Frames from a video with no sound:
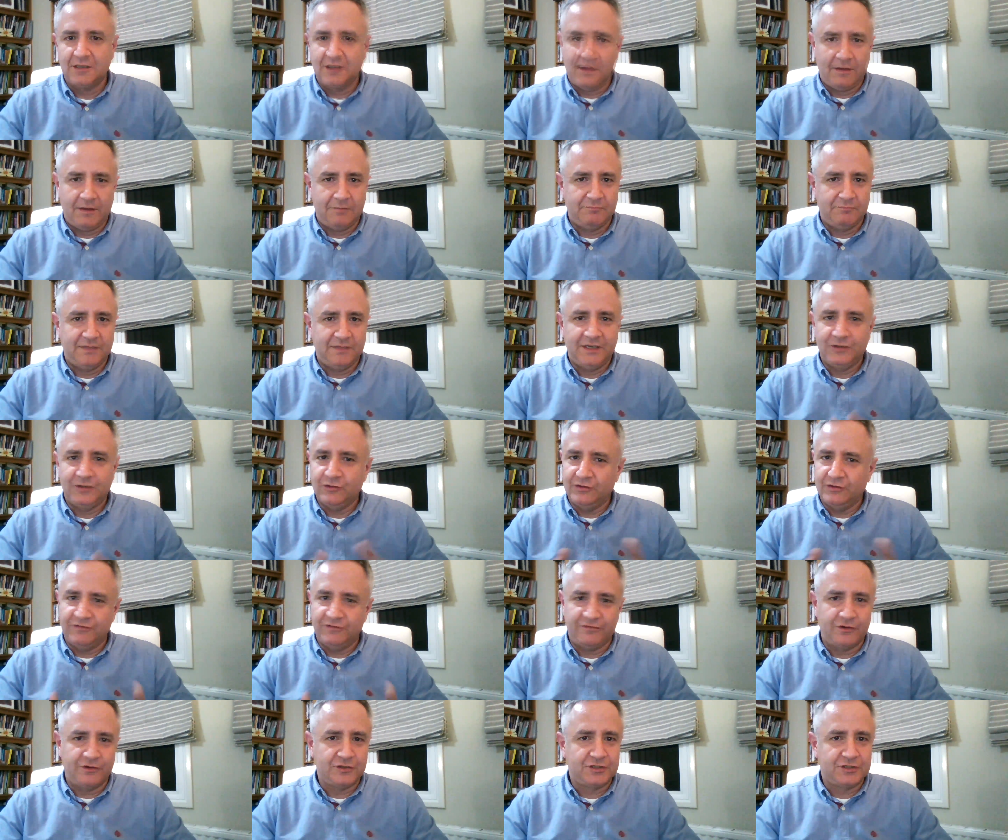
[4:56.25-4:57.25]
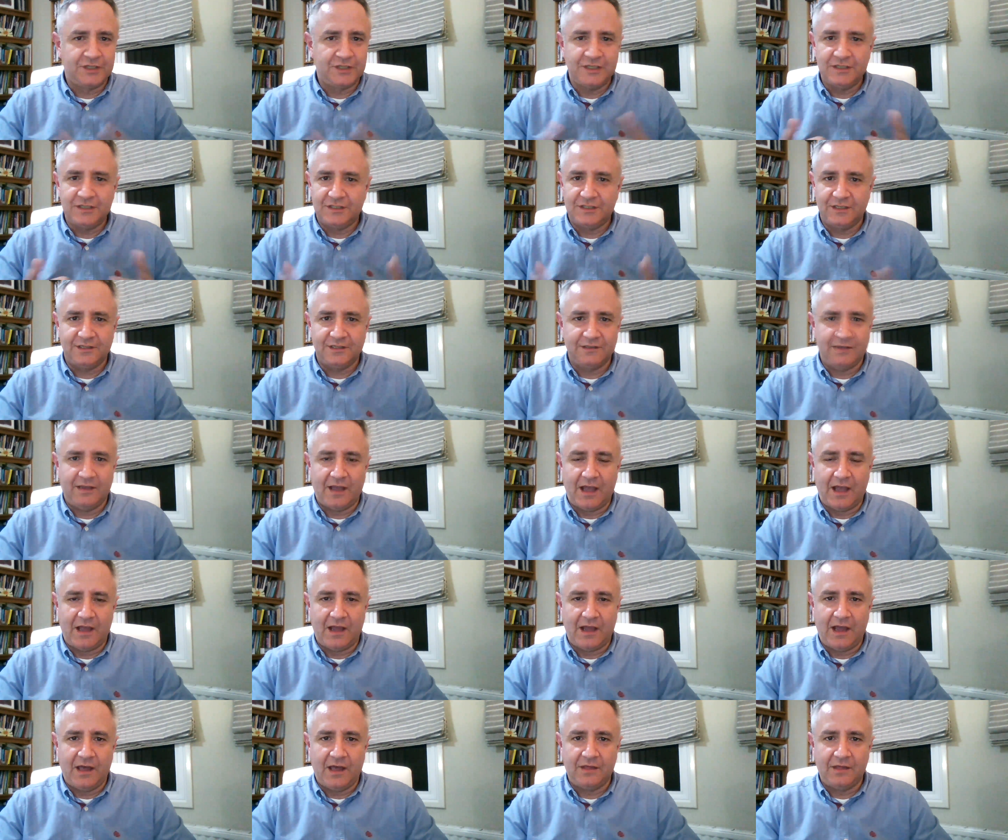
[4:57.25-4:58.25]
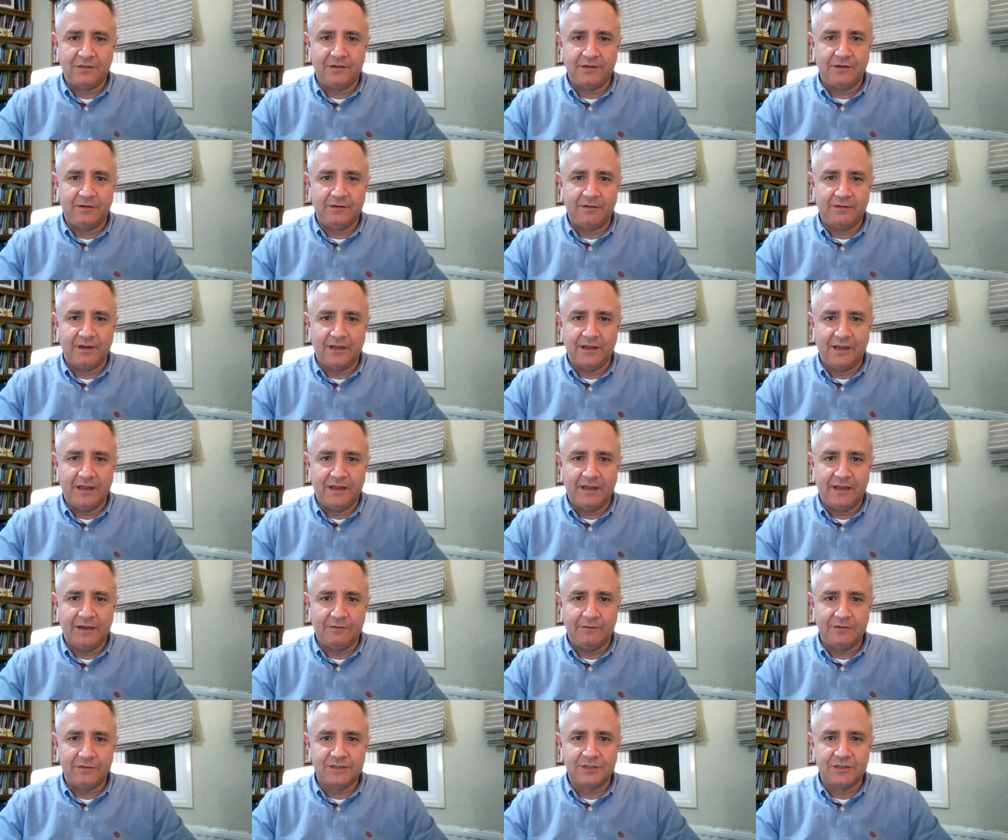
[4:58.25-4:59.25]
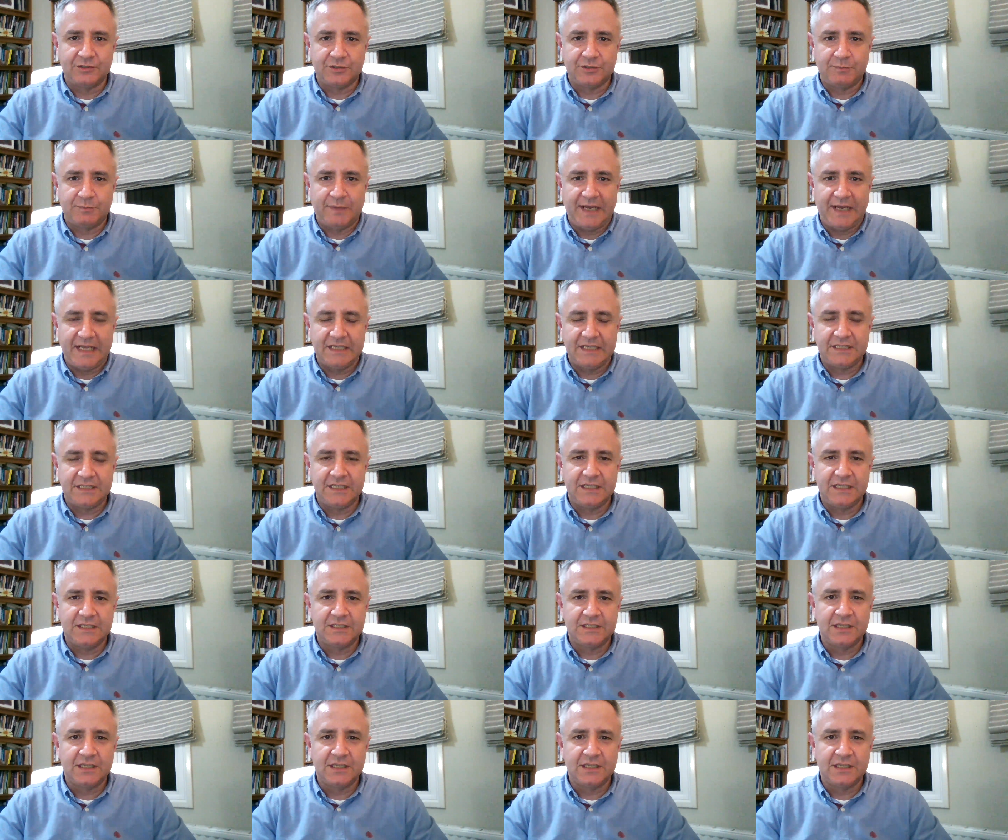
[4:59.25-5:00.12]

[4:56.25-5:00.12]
in universities, in other uh, research places,